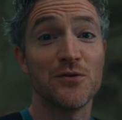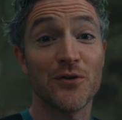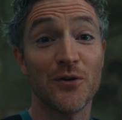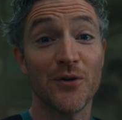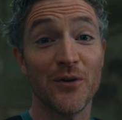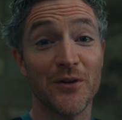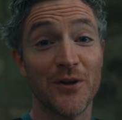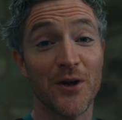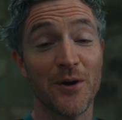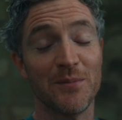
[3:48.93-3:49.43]
Those
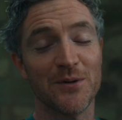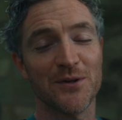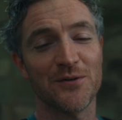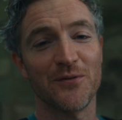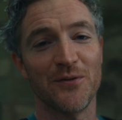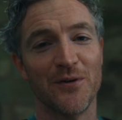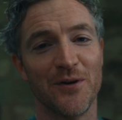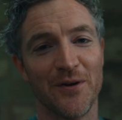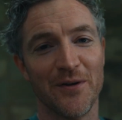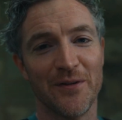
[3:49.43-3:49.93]
are all topics
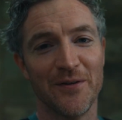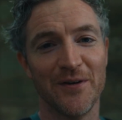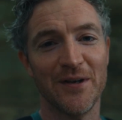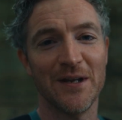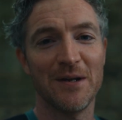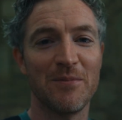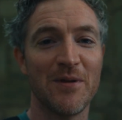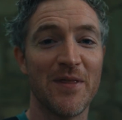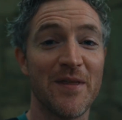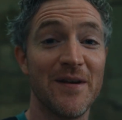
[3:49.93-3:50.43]
for another
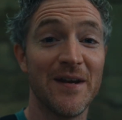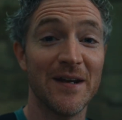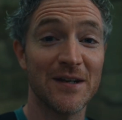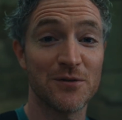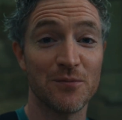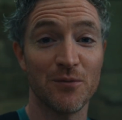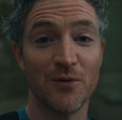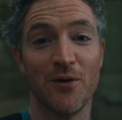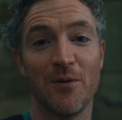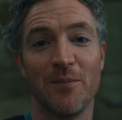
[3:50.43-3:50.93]
day, but the
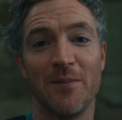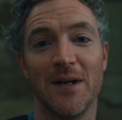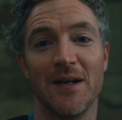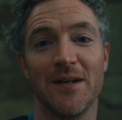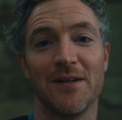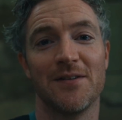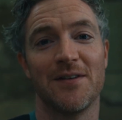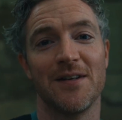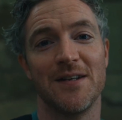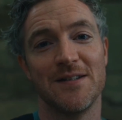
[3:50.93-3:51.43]
next one on my
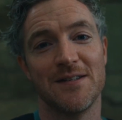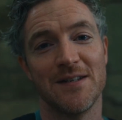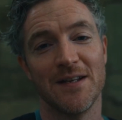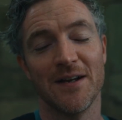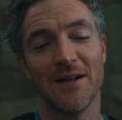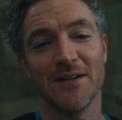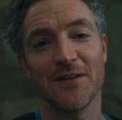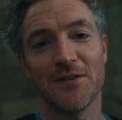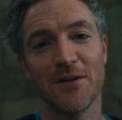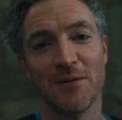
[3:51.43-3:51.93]
list is
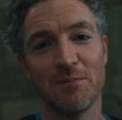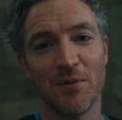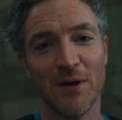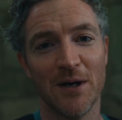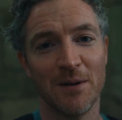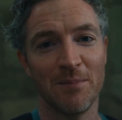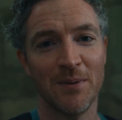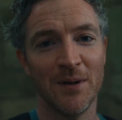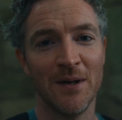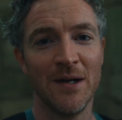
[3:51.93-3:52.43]
the L-sit
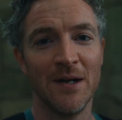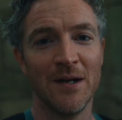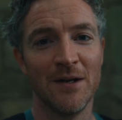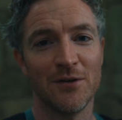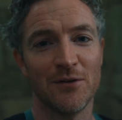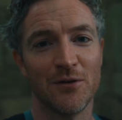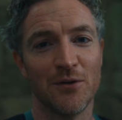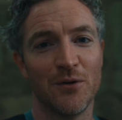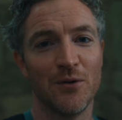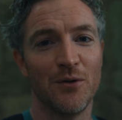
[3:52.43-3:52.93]
prep.
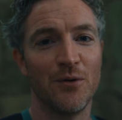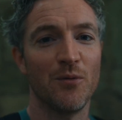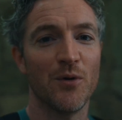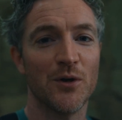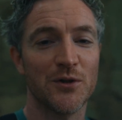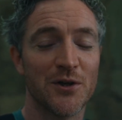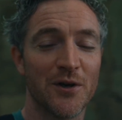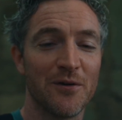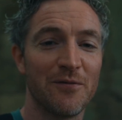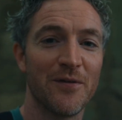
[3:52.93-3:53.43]
So
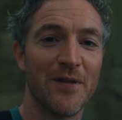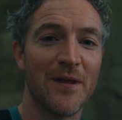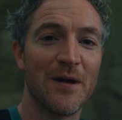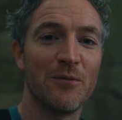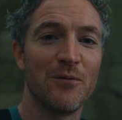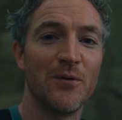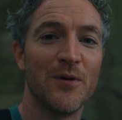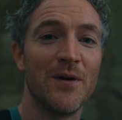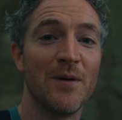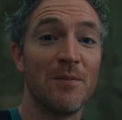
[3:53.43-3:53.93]
watch out for
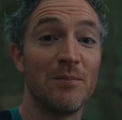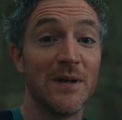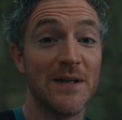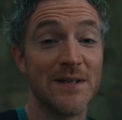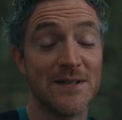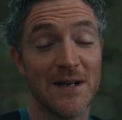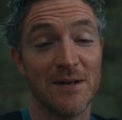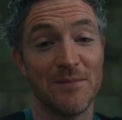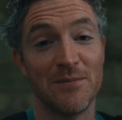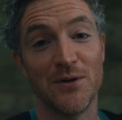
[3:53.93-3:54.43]
that one, and
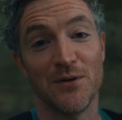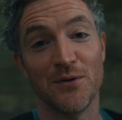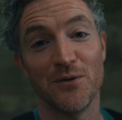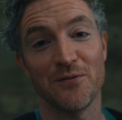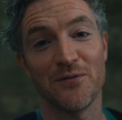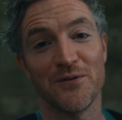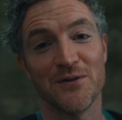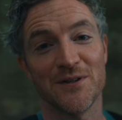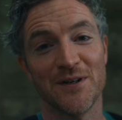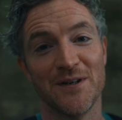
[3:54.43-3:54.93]
please let me
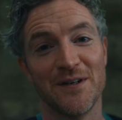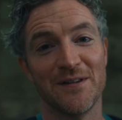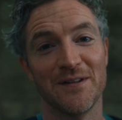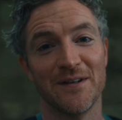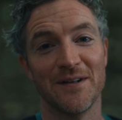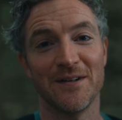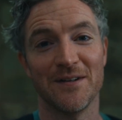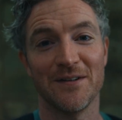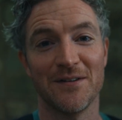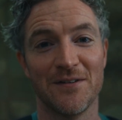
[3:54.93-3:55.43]
know if there's
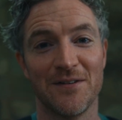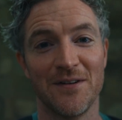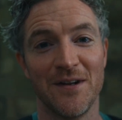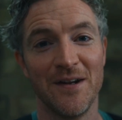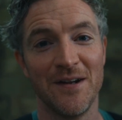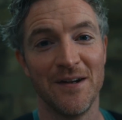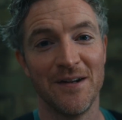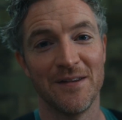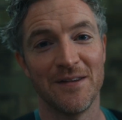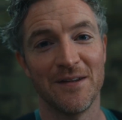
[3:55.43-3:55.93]
anything else
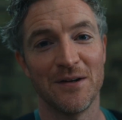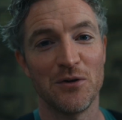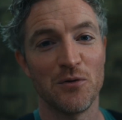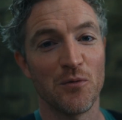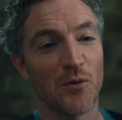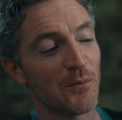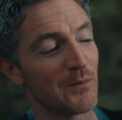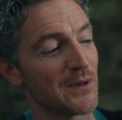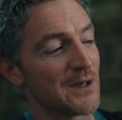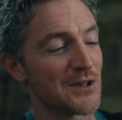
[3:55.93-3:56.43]
that
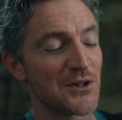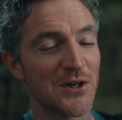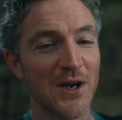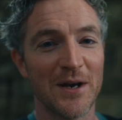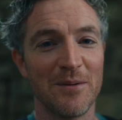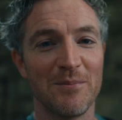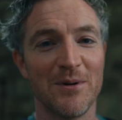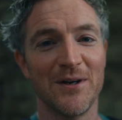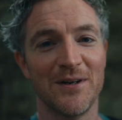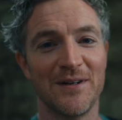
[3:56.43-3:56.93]
you want me to
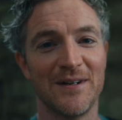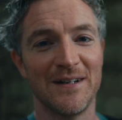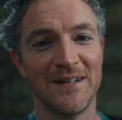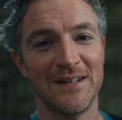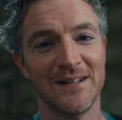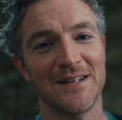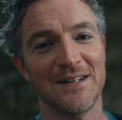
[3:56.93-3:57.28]
chat about.